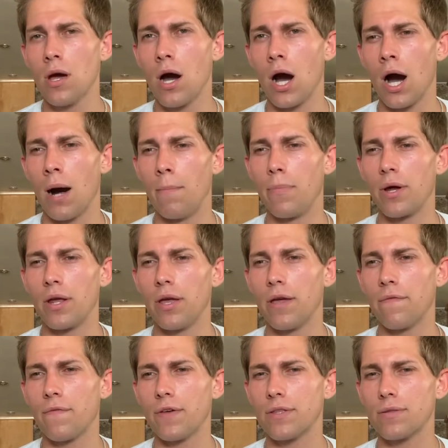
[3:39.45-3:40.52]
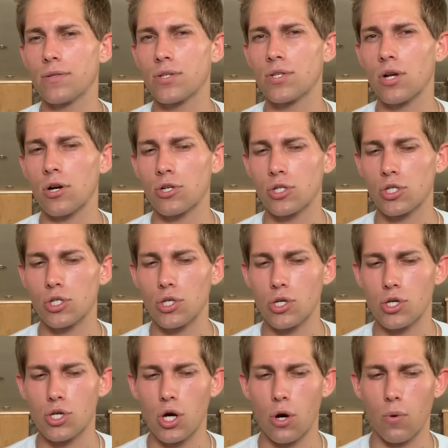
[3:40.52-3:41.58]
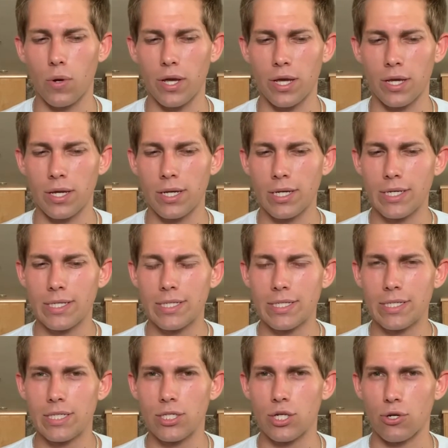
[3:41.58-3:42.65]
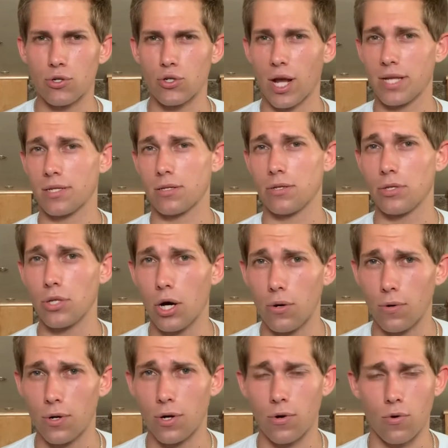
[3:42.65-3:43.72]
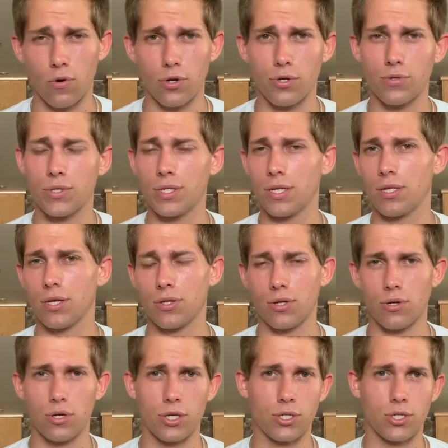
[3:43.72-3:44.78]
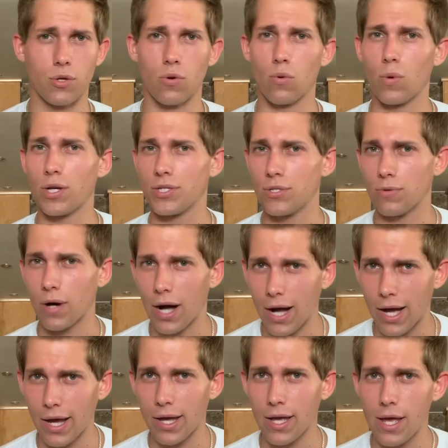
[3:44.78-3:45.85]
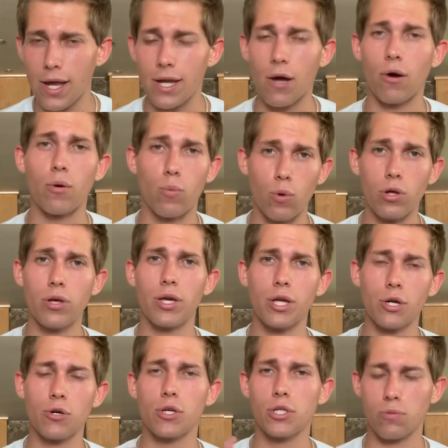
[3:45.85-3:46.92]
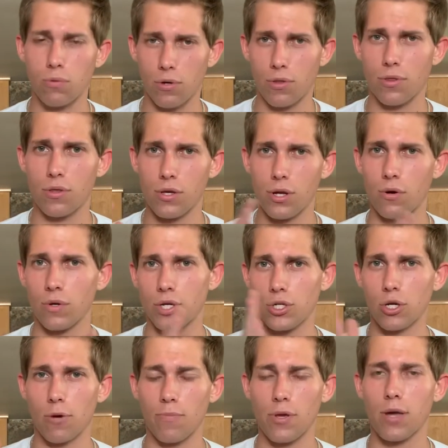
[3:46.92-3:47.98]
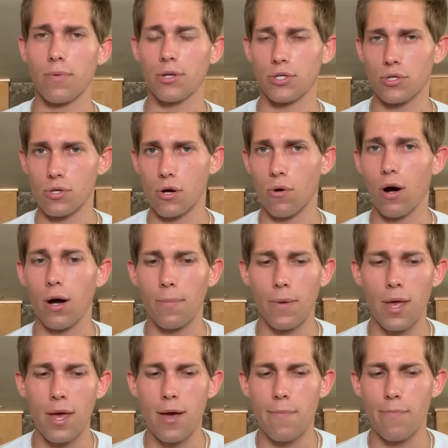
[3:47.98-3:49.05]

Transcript: But if it starts going, drastically lower, or you see that it's going way too high, now it will increase with, each RPM that you go up.